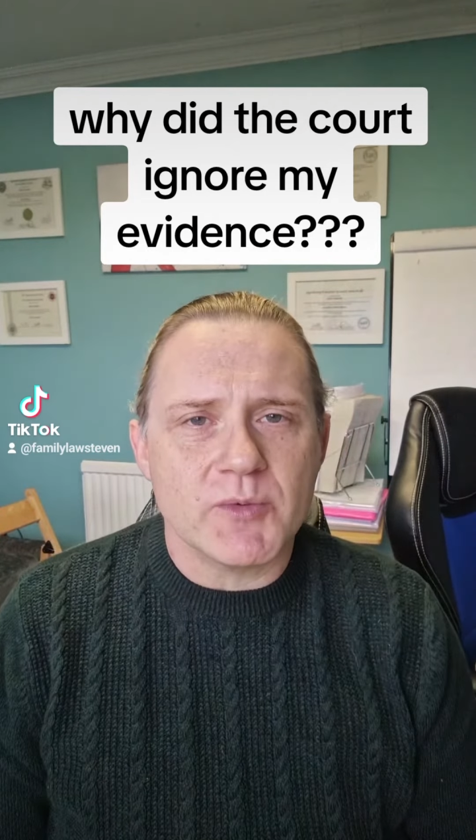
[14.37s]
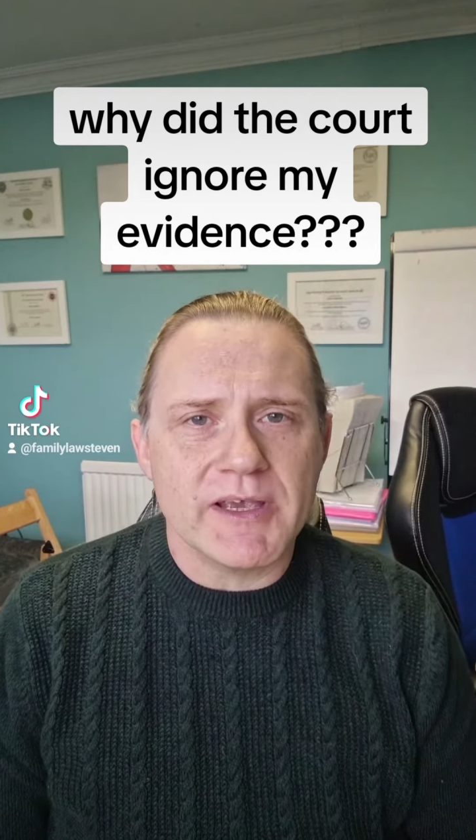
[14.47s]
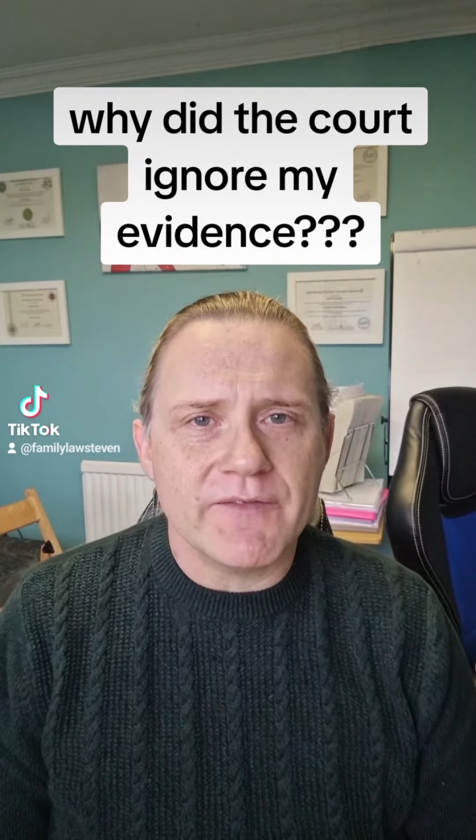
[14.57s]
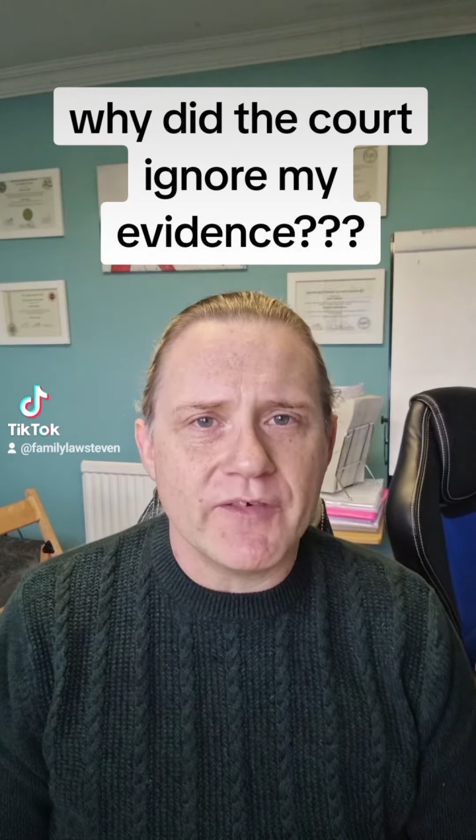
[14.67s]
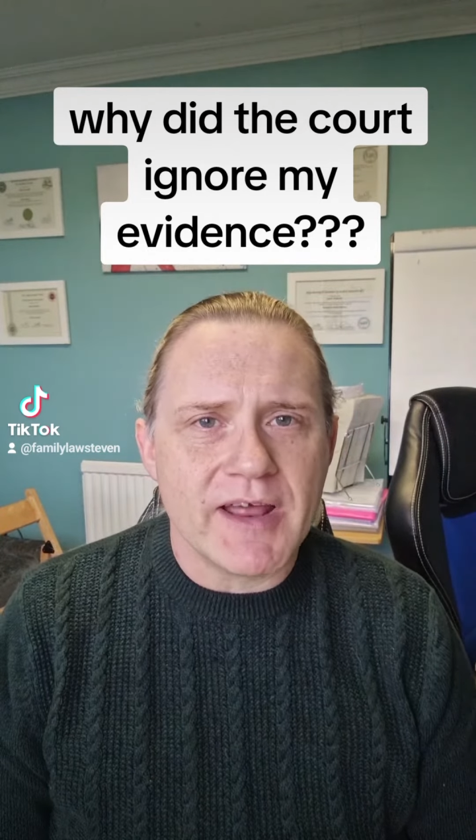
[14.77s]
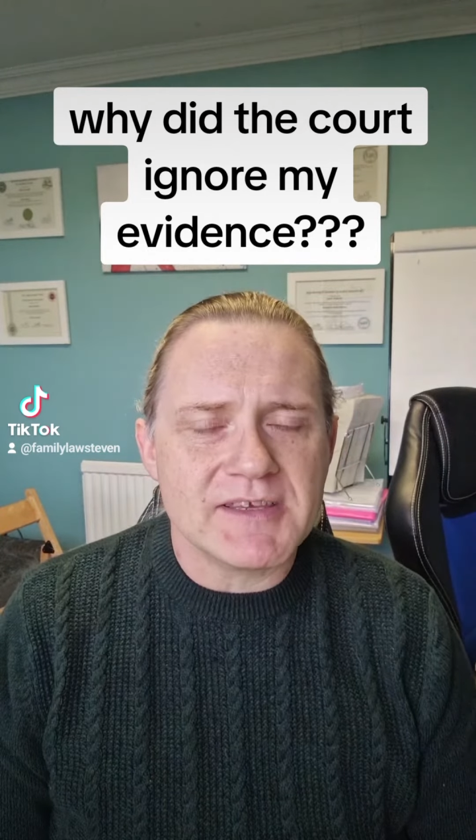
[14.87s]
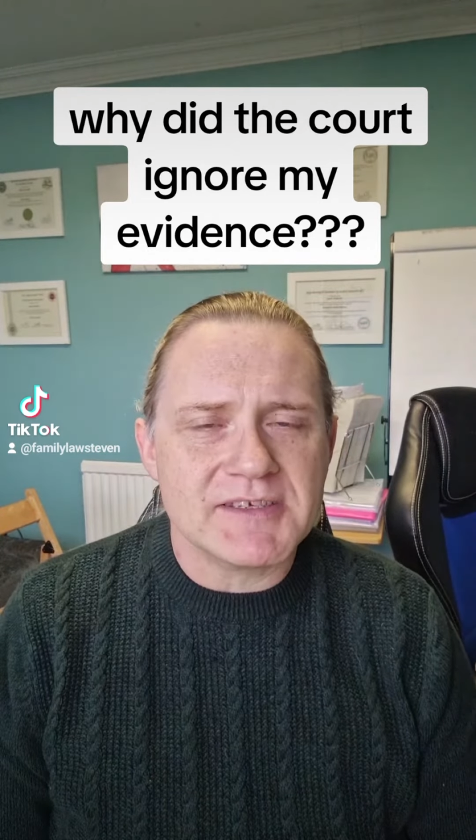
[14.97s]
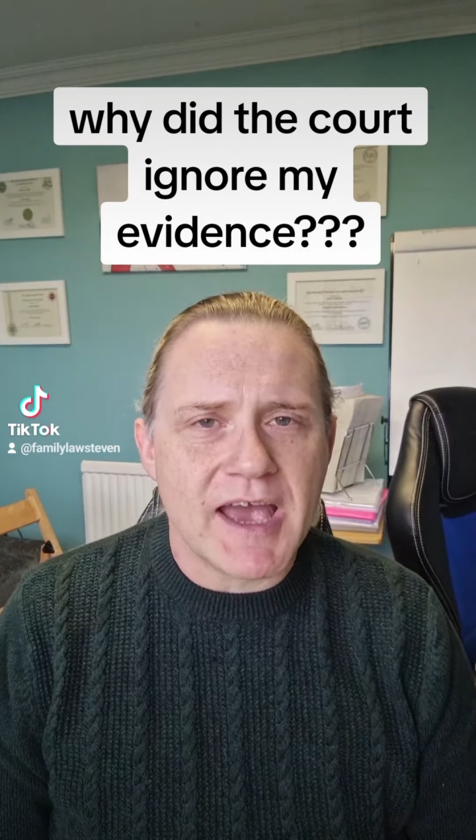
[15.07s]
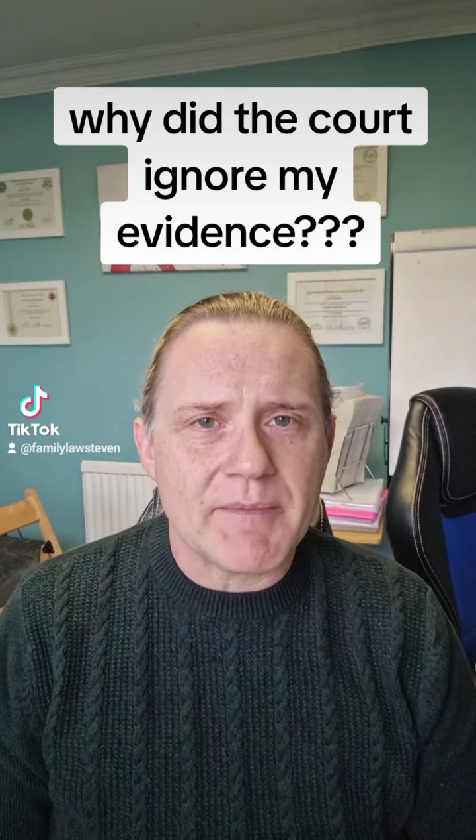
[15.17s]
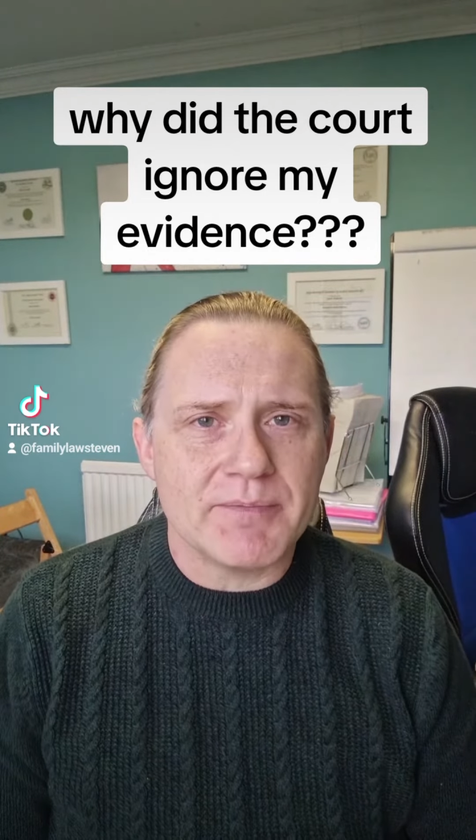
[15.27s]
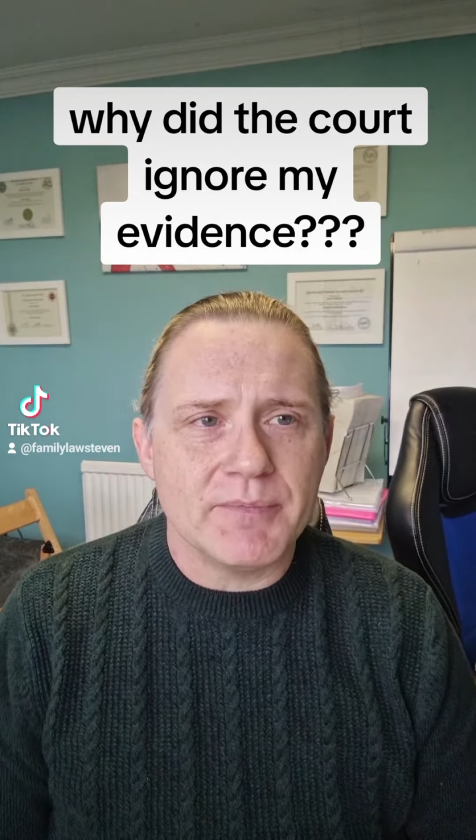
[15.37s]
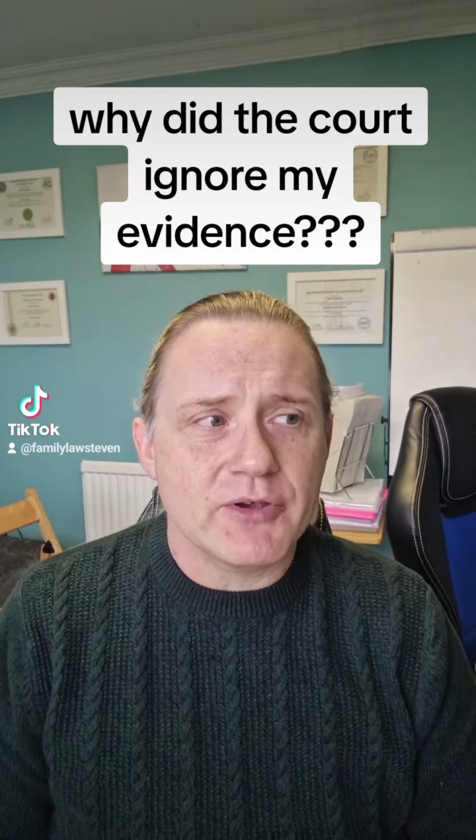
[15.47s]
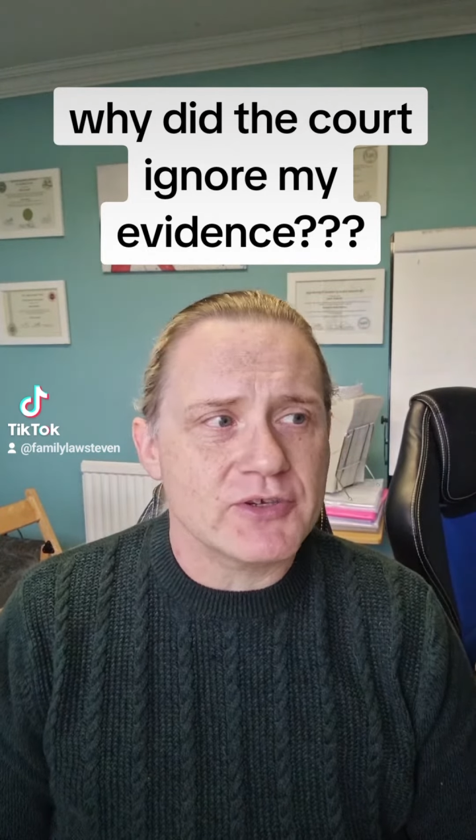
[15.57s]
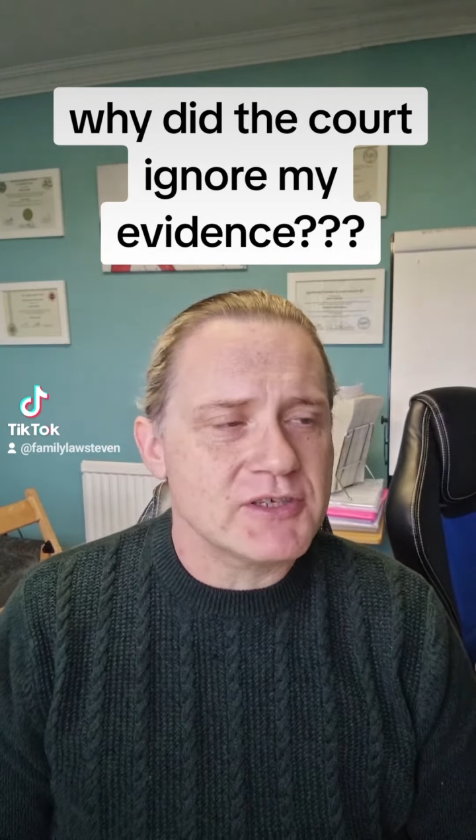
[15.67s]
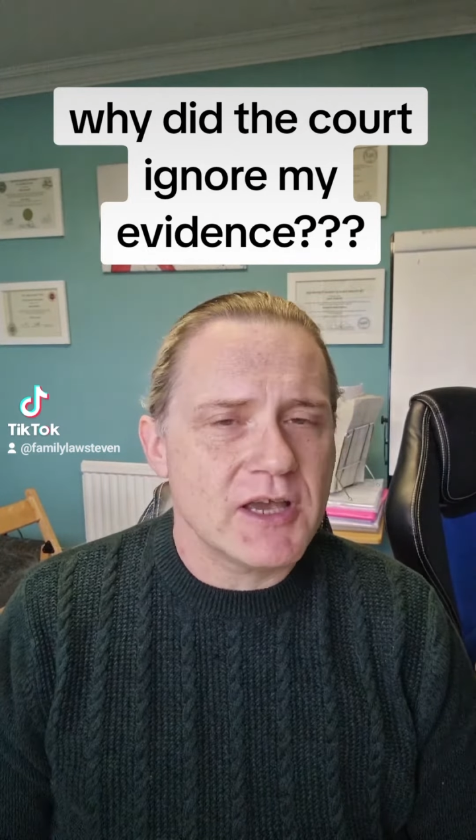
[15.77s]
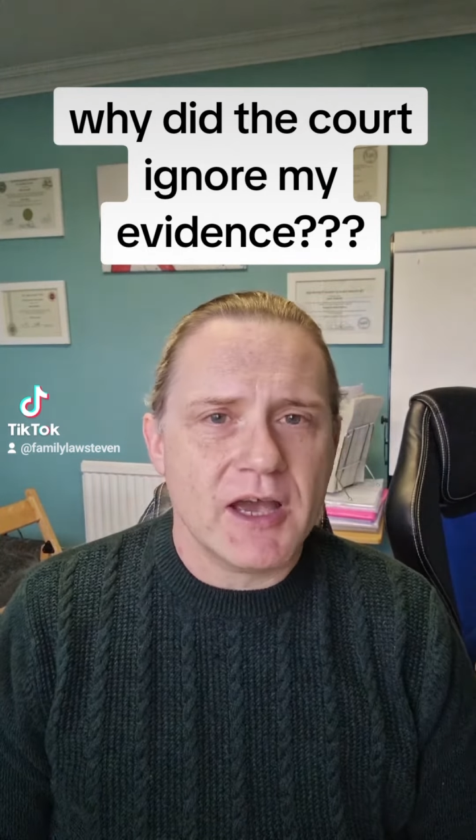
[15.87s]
way for that to happen because,